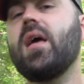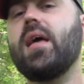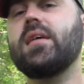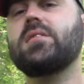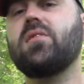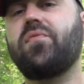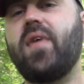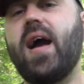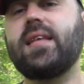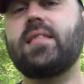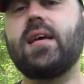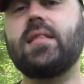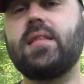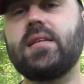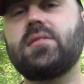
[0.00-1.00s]
is the fact
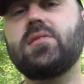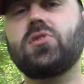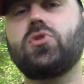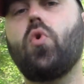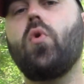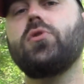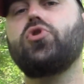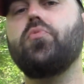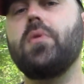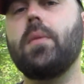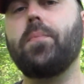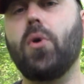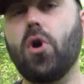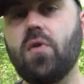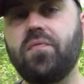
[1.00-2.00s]
that this is going to be
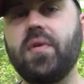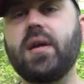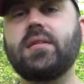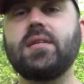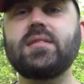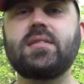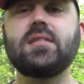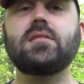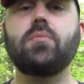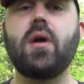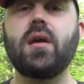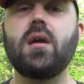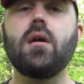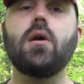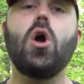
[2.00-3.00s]
perfect. This system right here